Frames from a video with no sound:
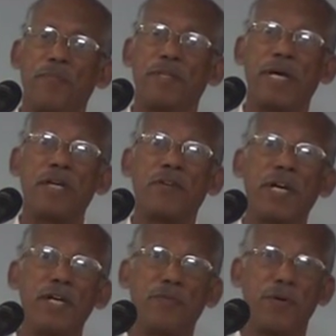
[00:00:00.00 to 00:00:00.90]
They are
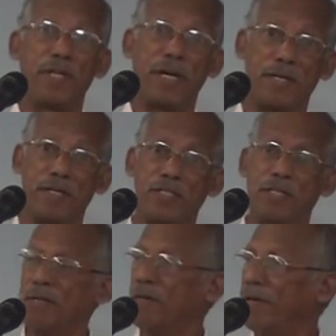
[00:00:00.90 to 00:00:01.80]
trained for that.
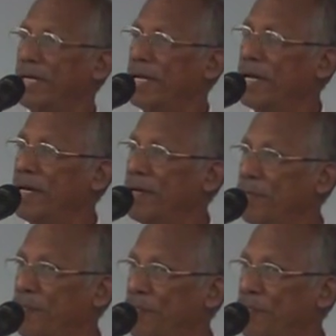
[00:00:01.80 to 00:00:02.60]
So in a